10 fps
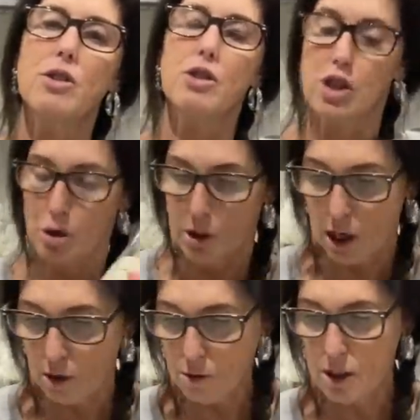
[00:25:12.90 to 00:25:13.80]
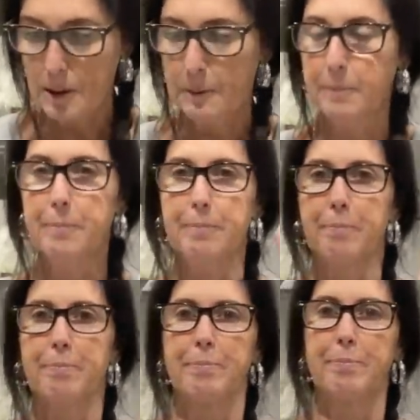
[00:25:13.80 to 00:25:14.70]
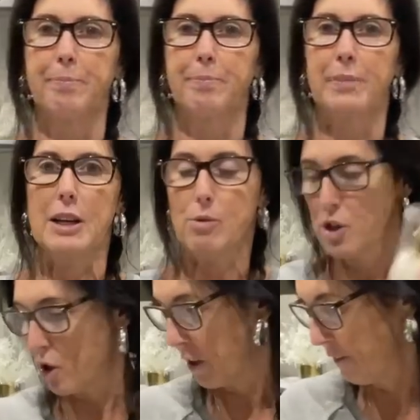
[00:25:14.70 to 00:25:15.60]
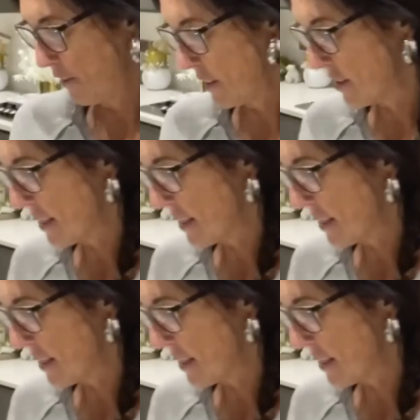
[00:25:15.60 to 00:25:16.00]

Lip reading: two of those little stocking fillers.